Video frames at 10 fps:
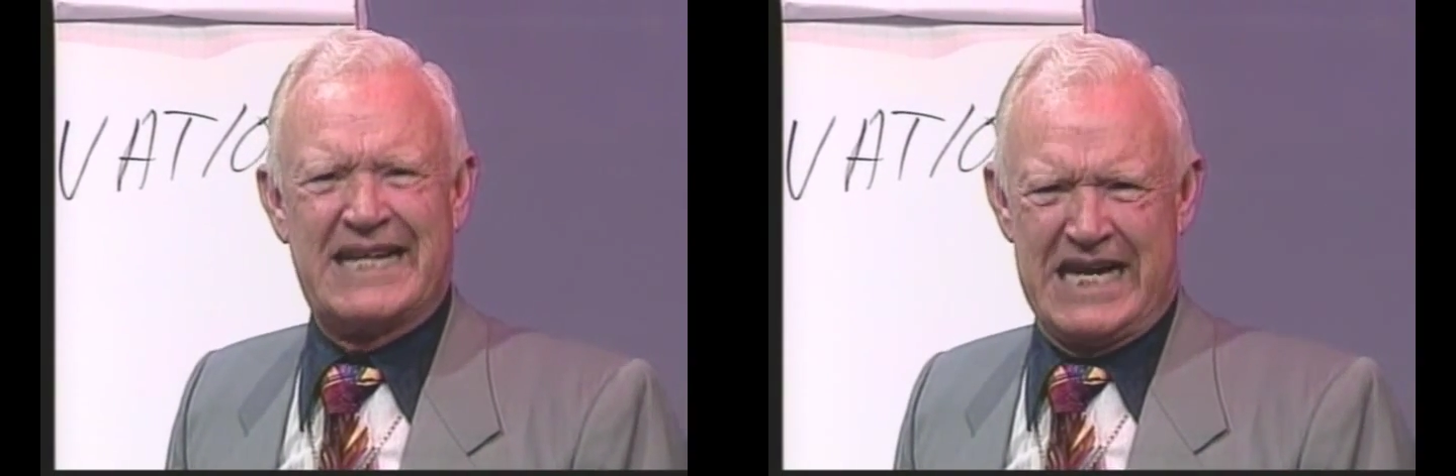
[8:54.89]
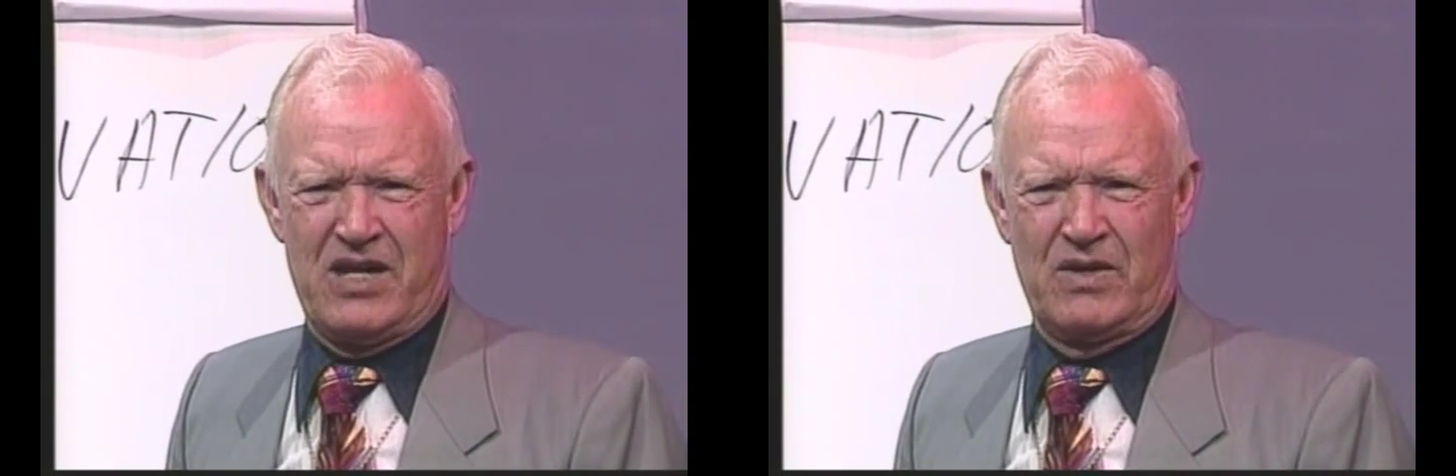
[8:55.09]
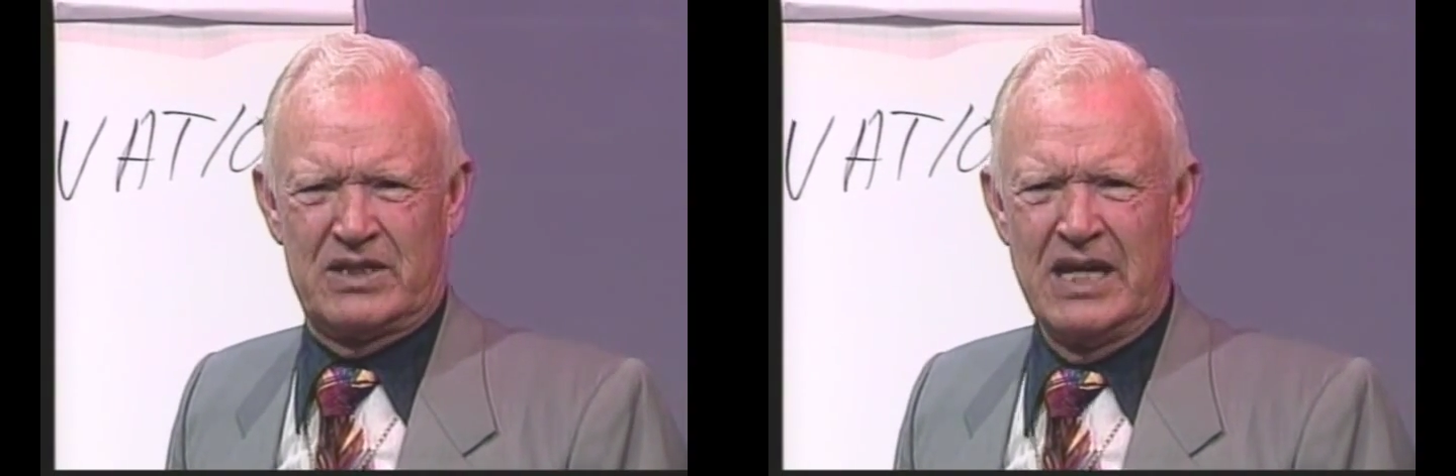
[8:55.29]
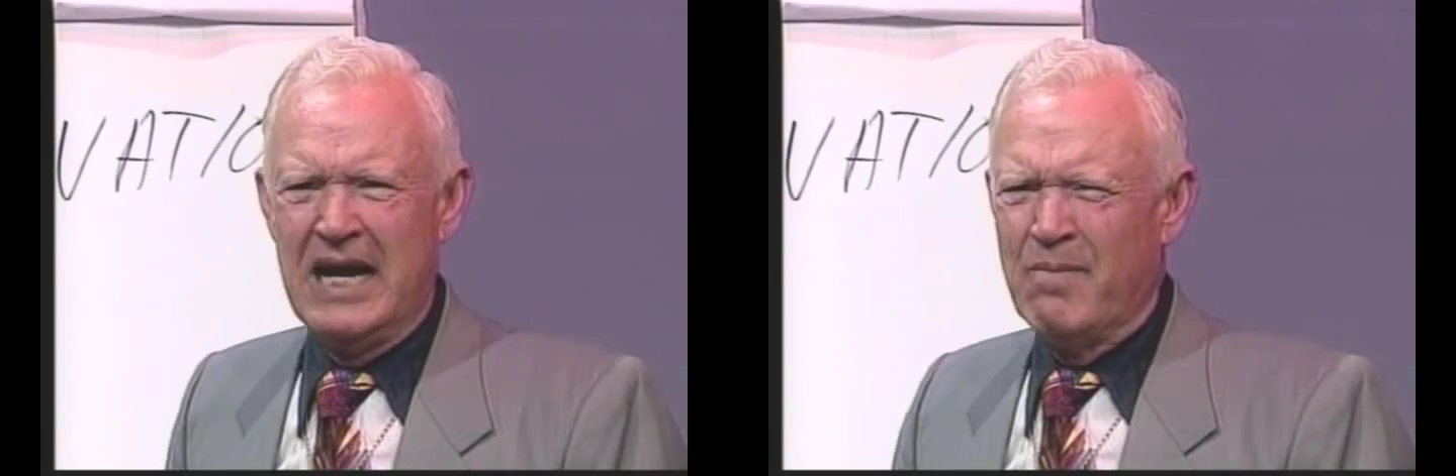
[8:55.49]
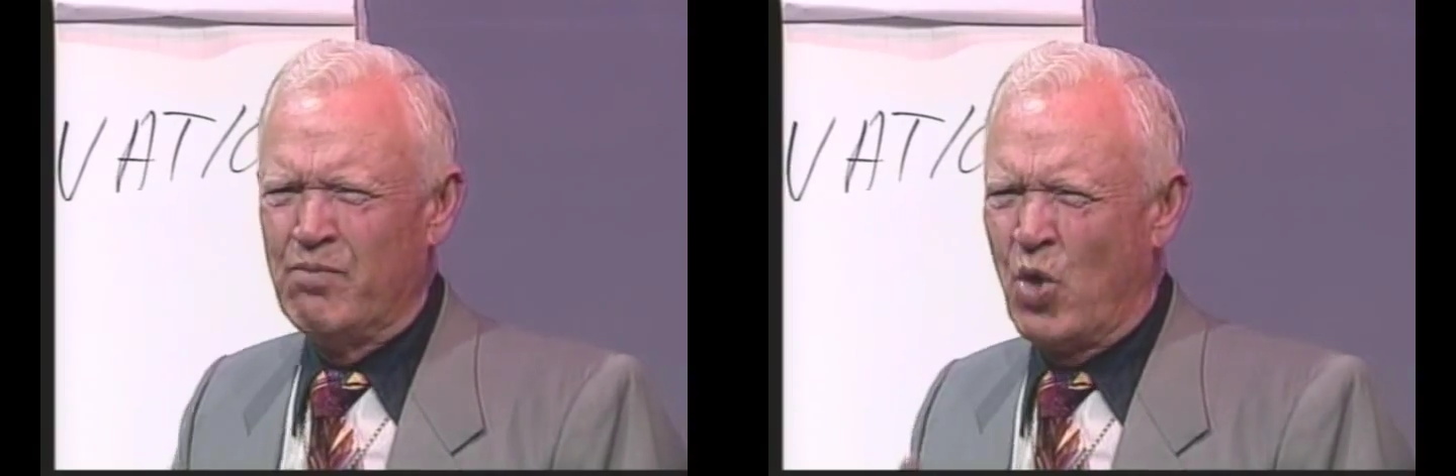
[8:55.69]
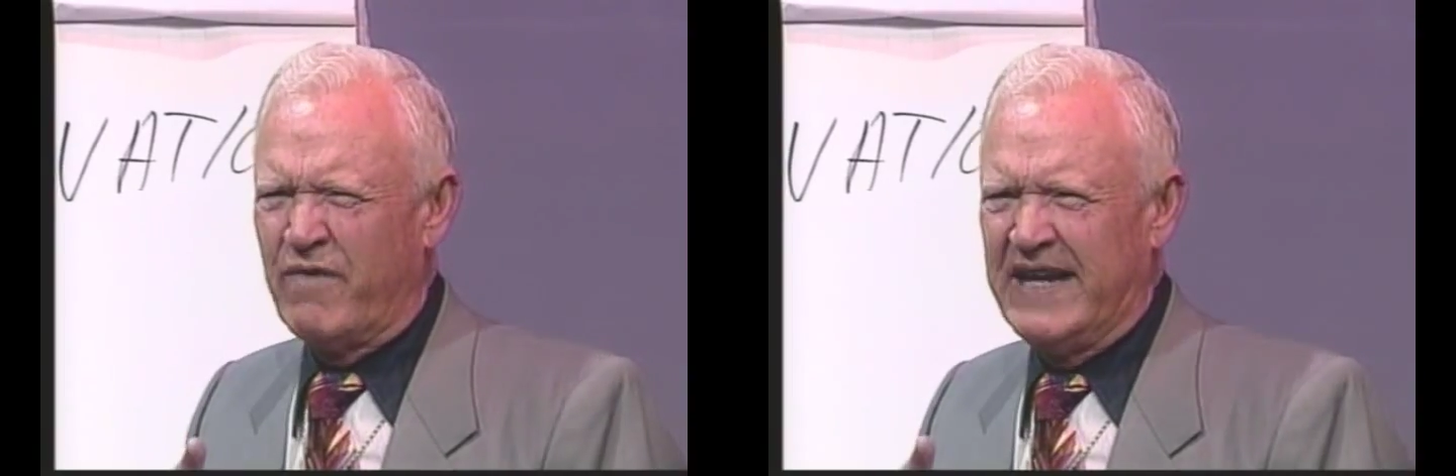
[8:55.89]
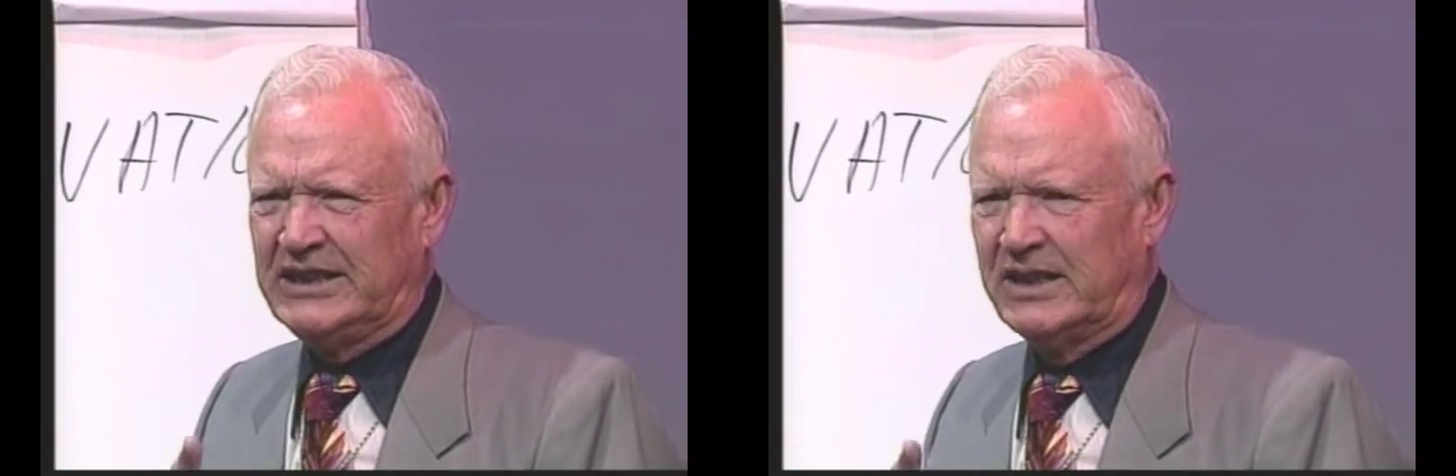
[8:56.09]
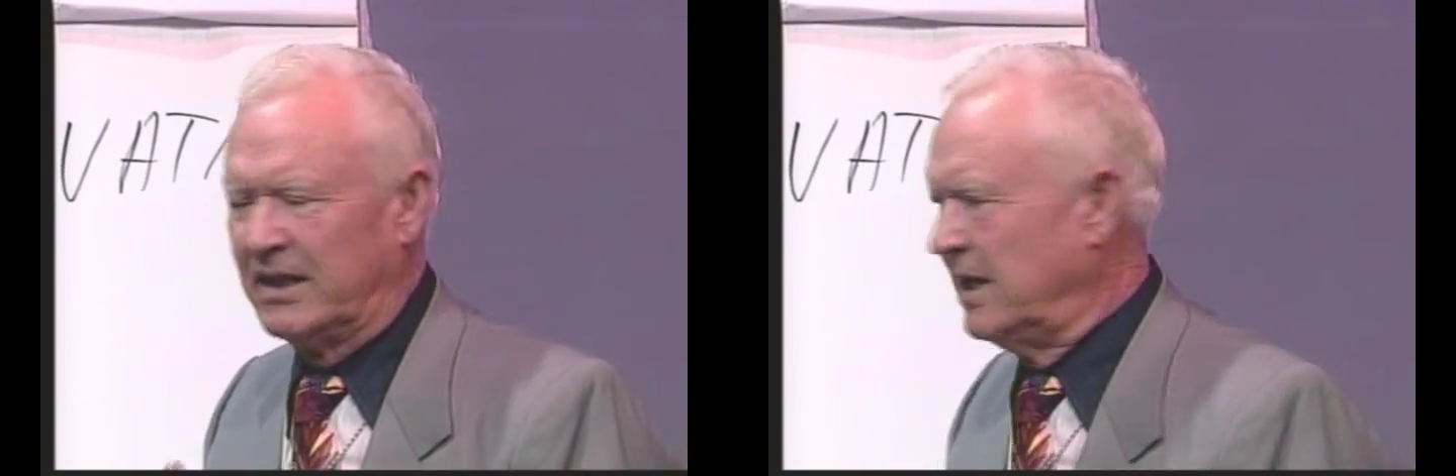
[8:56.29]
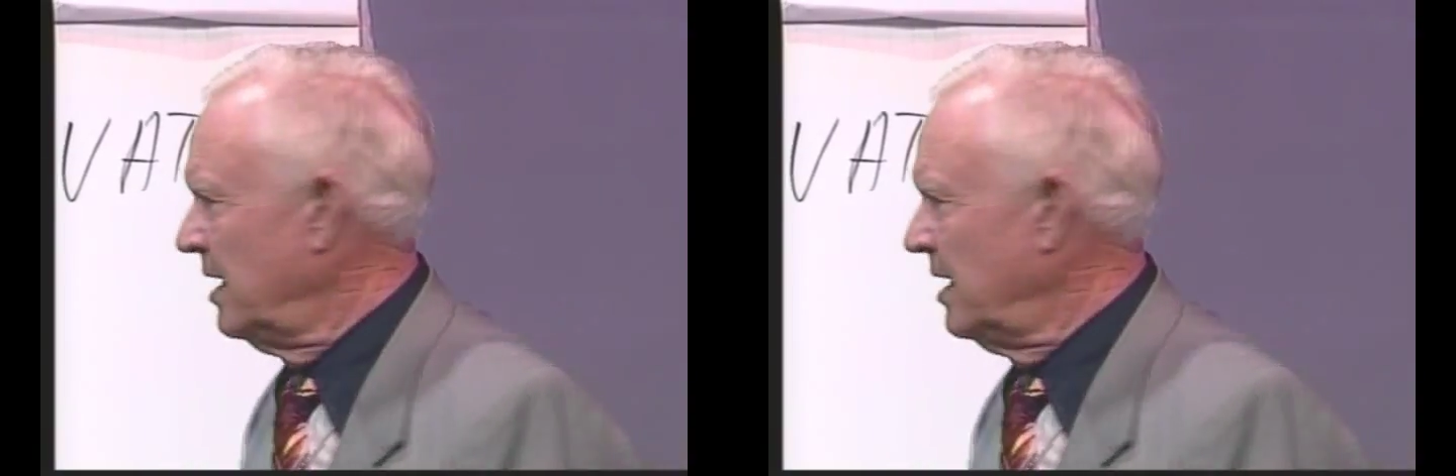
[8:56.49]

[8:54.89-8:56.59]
counts. Motivation.